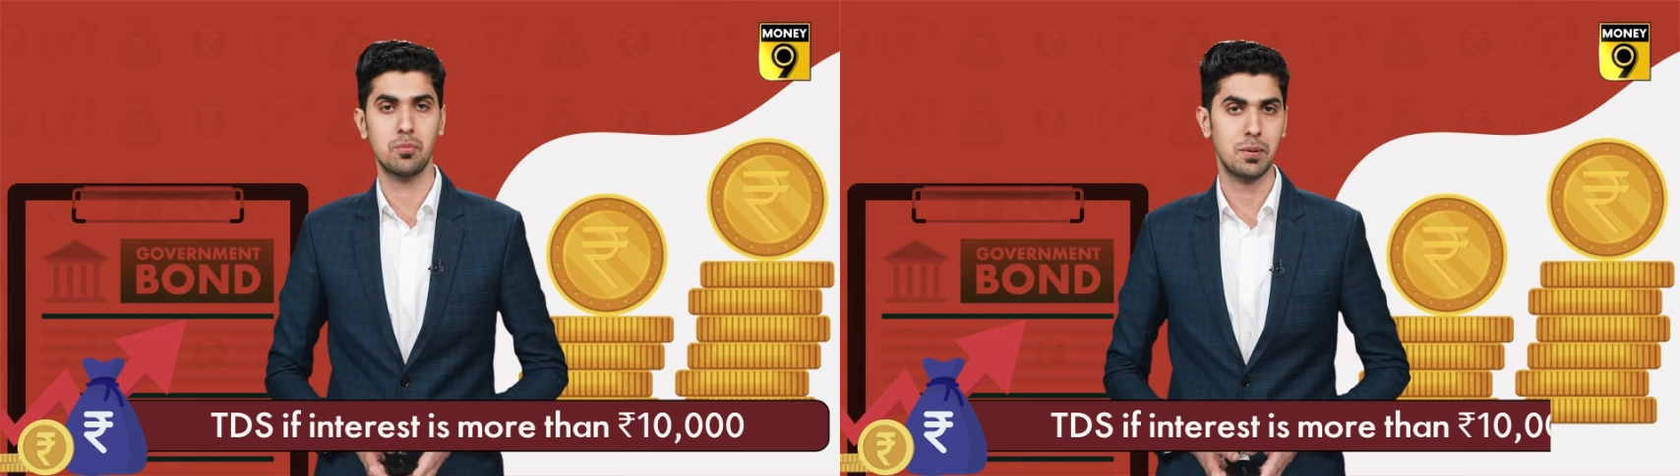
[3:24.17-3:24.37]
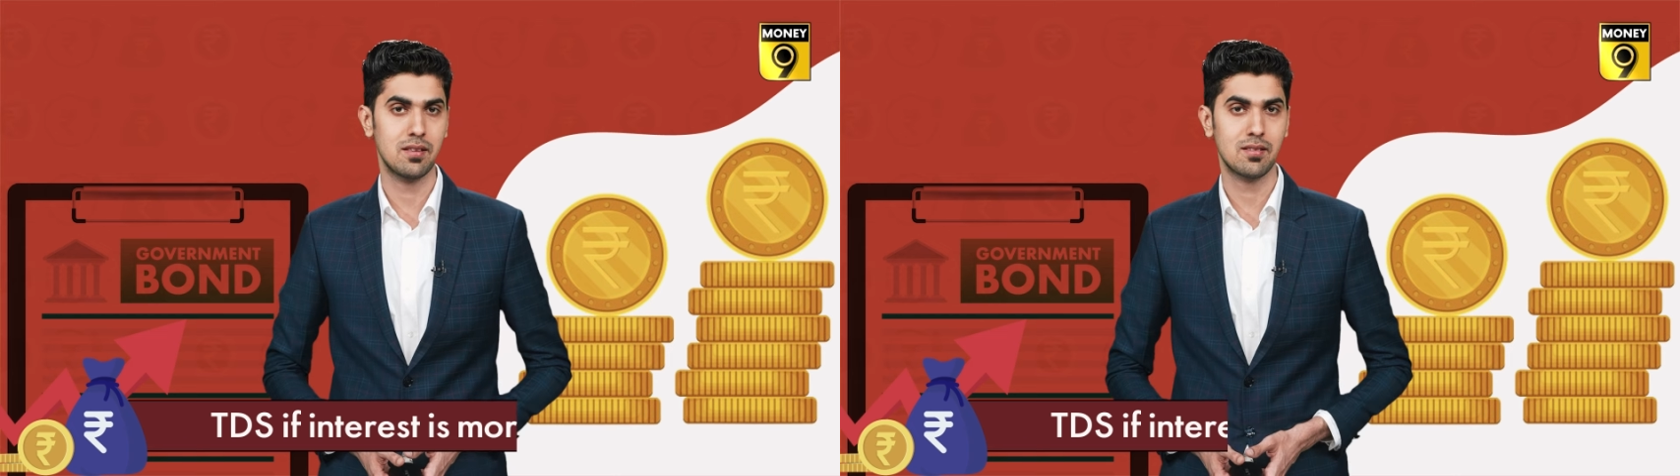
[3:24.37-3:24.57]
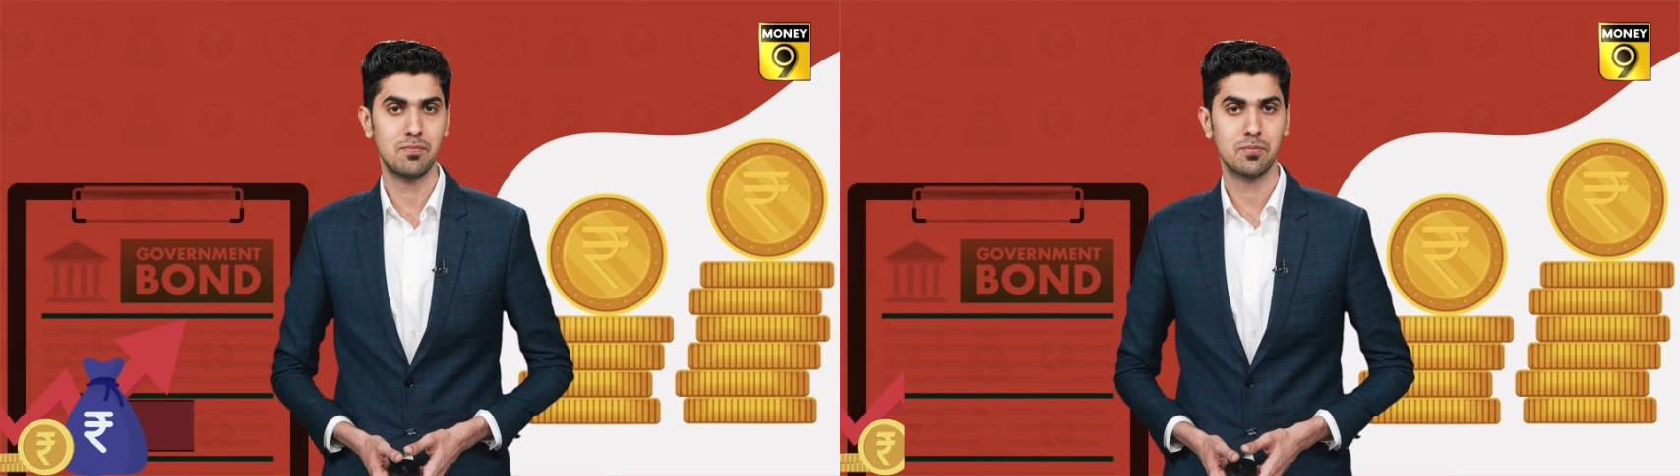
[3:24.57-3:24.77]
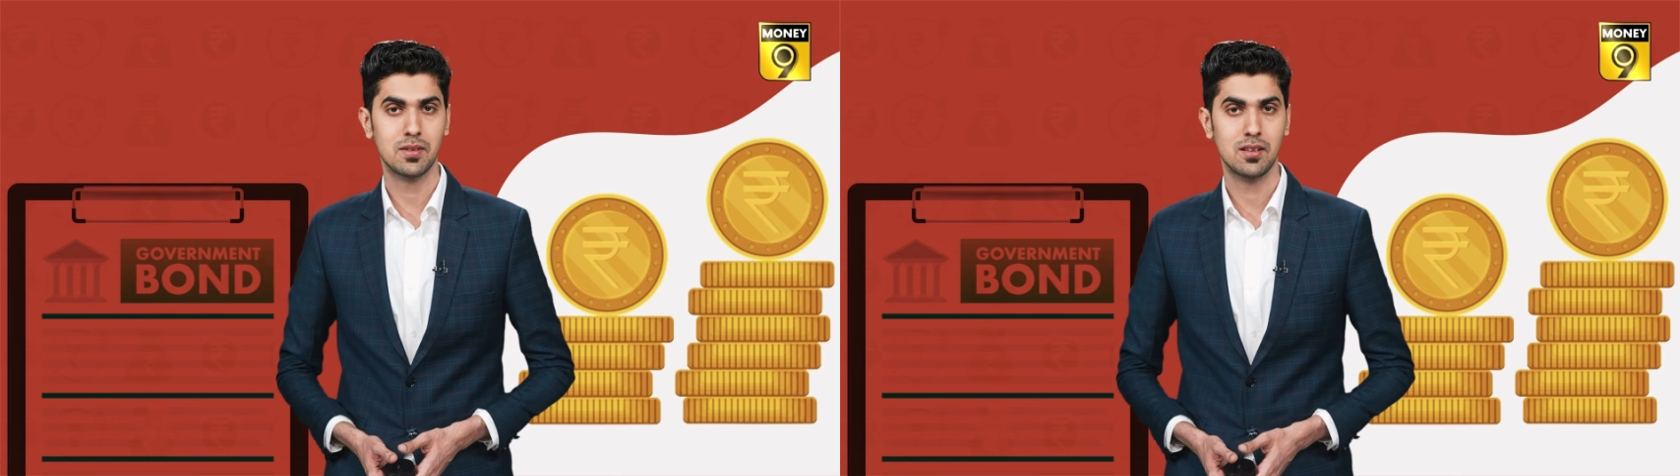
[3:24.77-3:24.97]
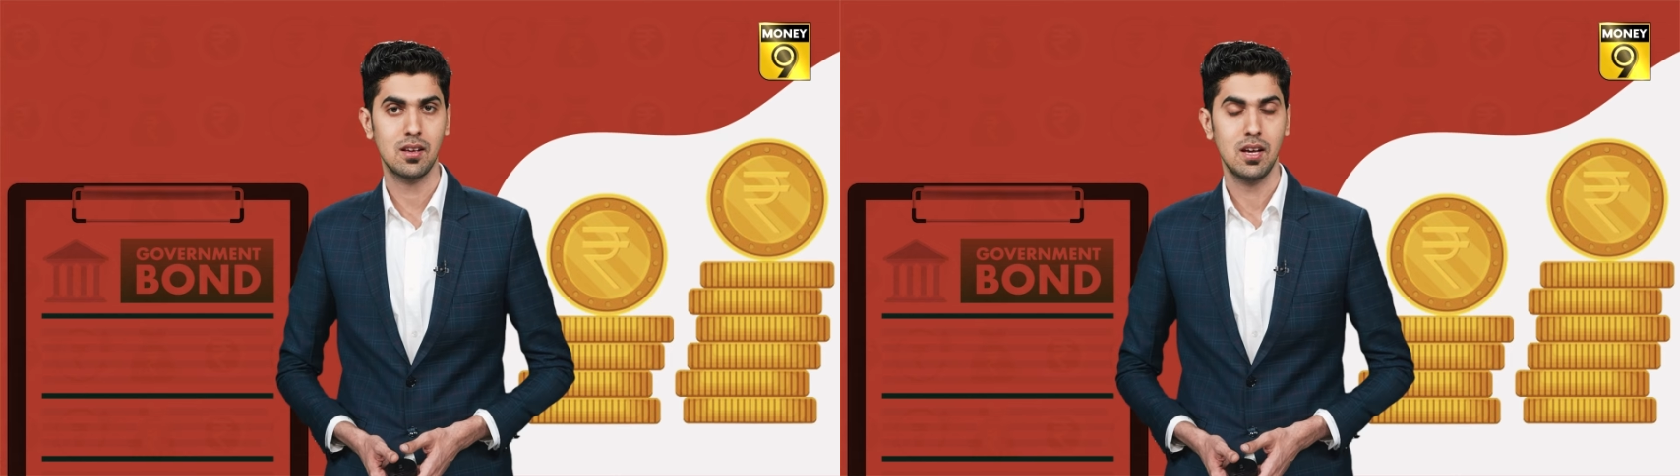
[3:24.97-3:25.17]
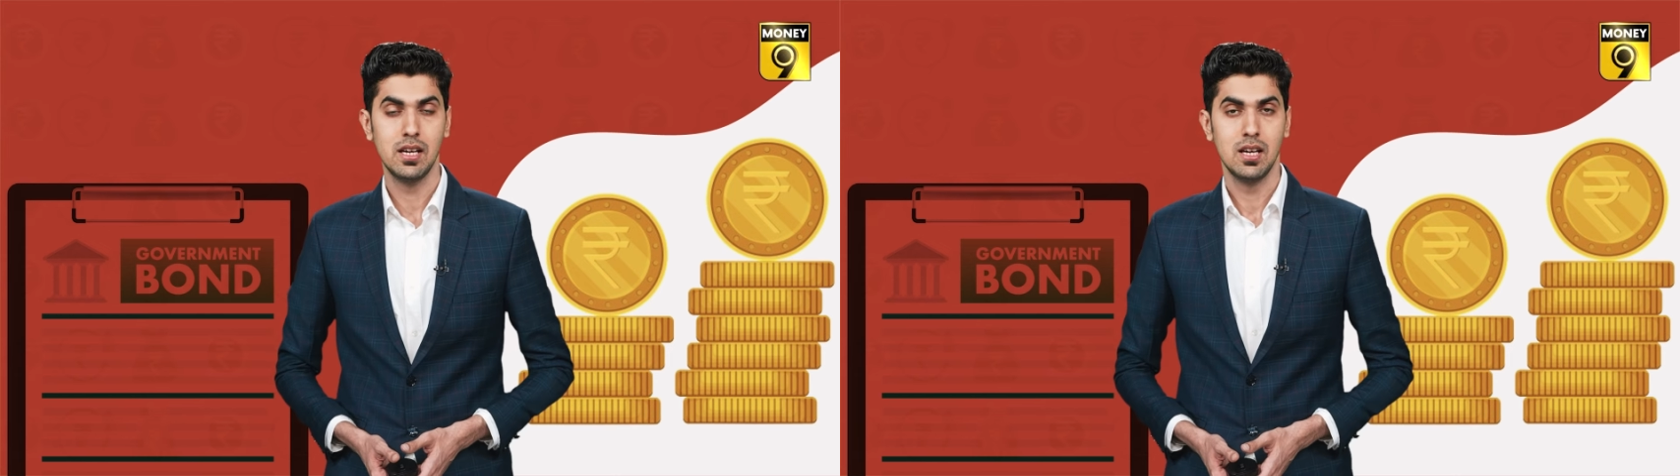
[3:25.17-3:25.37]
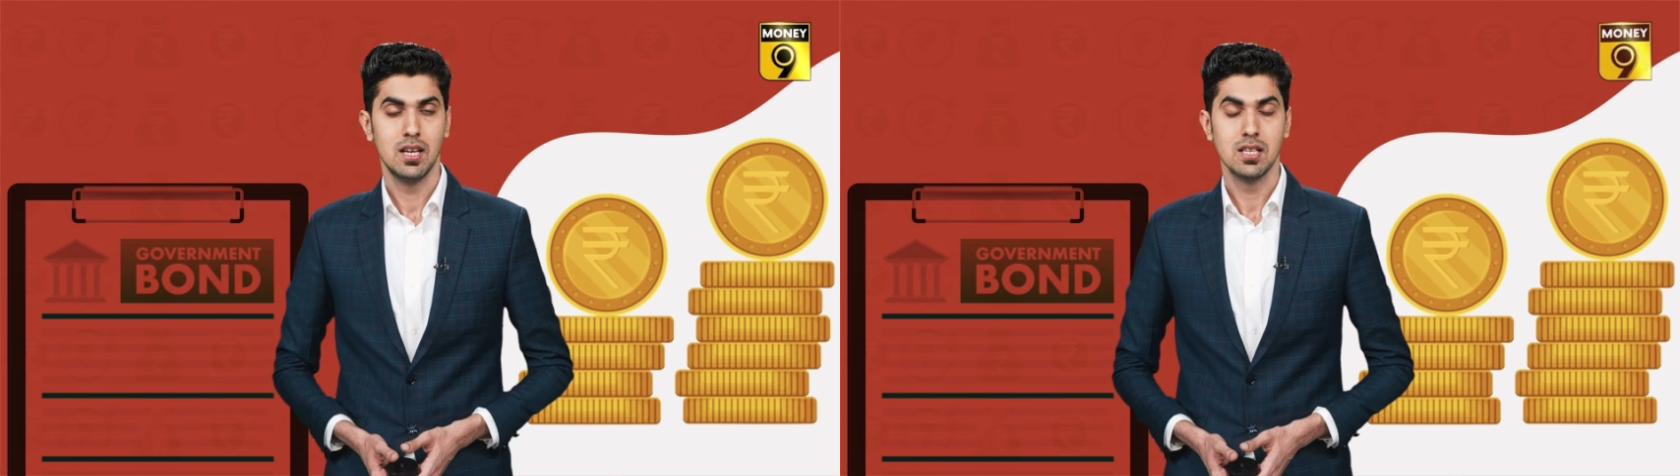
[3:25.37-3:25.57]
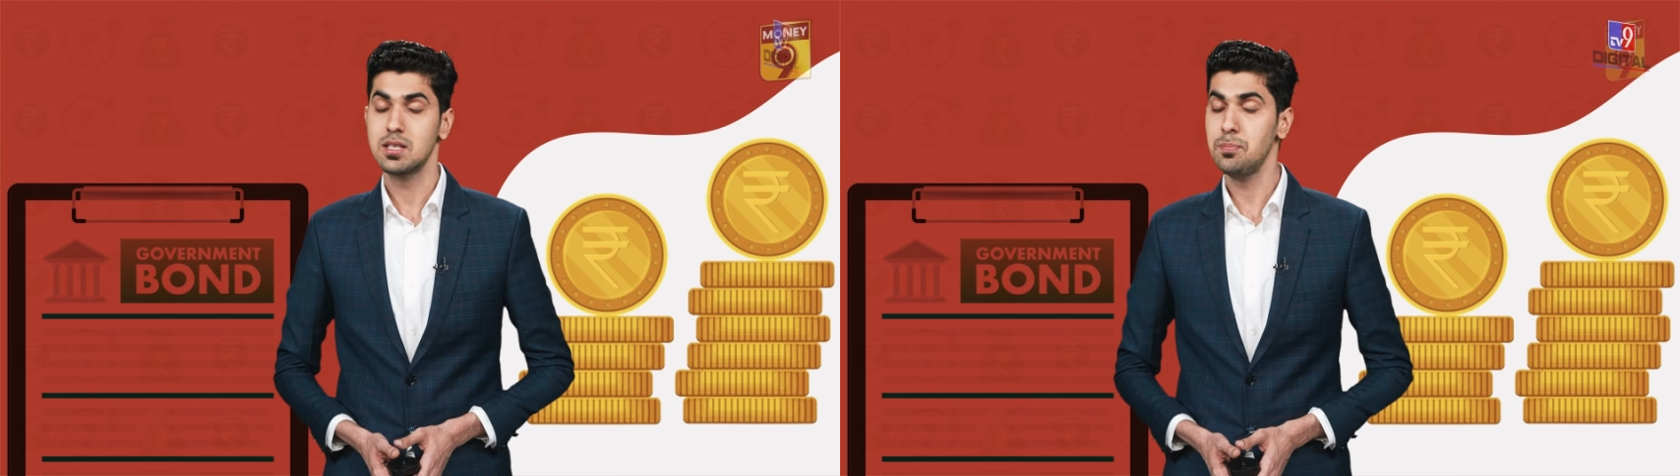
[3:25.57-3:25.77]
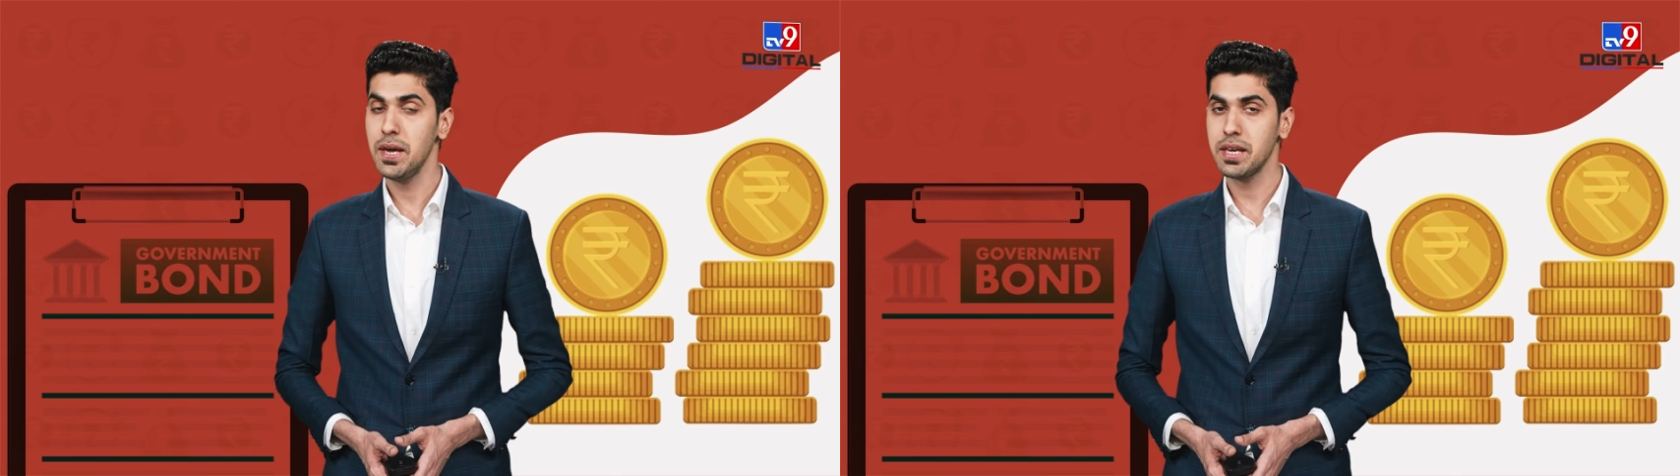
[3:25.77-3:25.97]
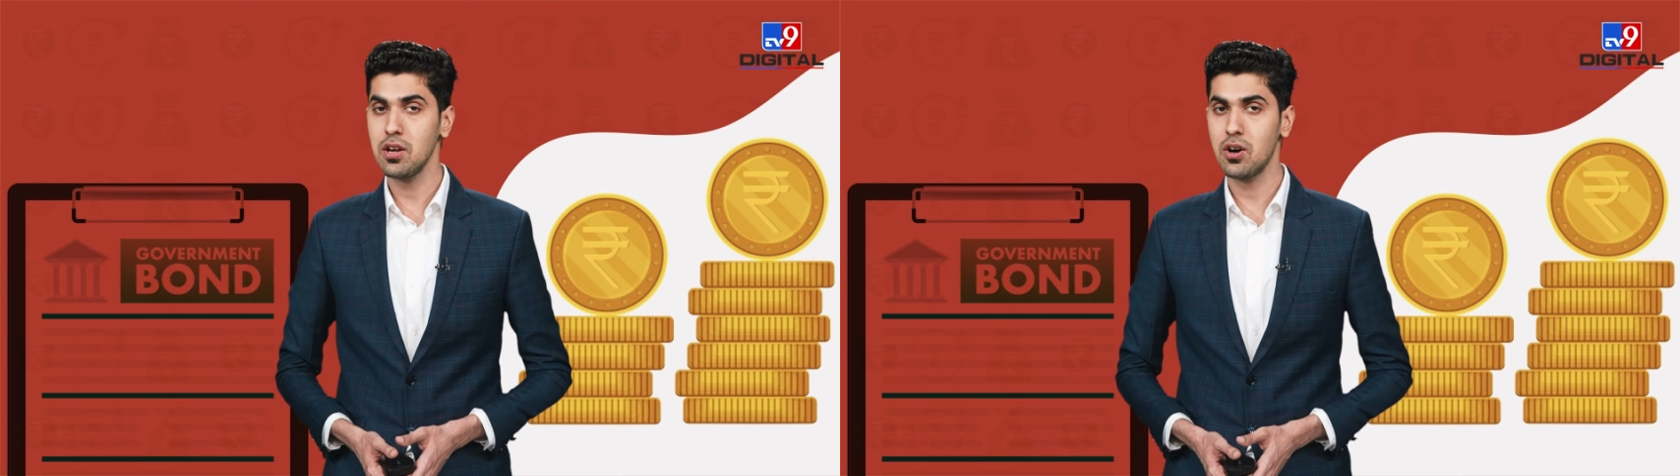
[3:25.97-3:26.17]
rupees.
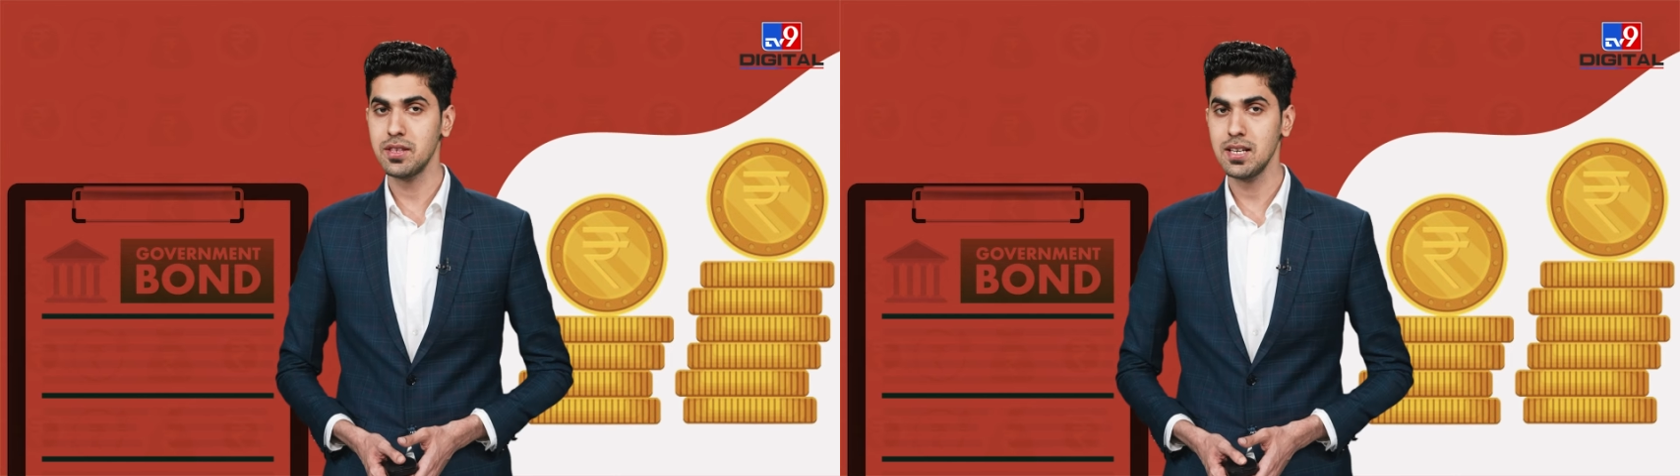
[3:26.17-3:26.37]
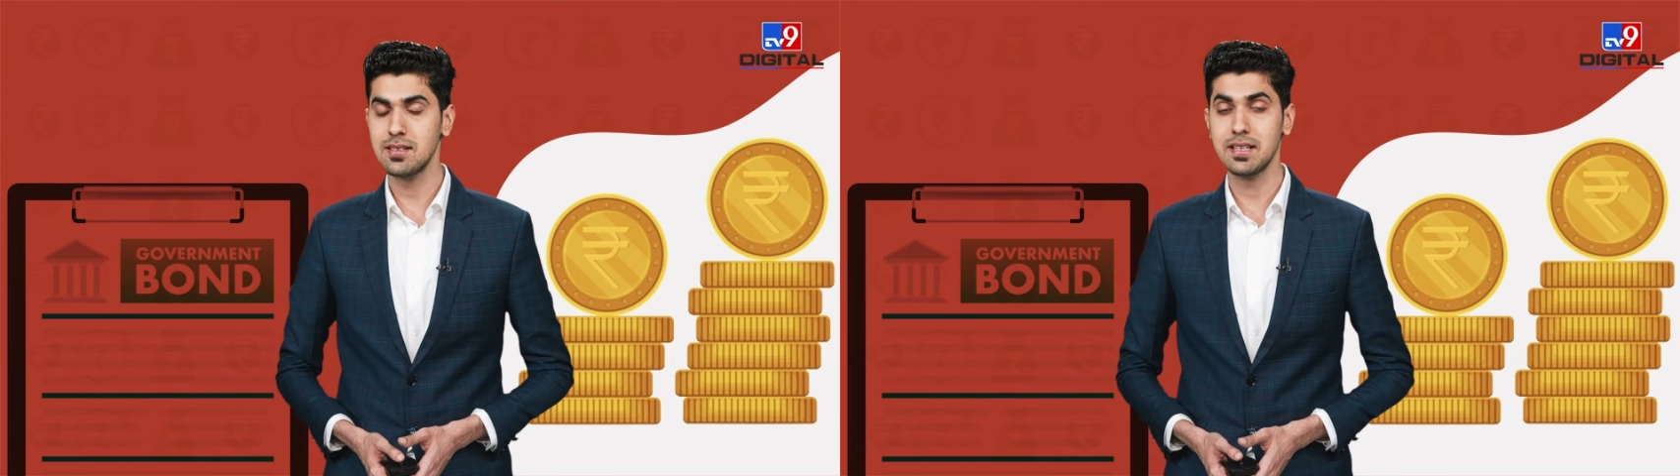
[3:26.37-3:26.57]
Speaking on this,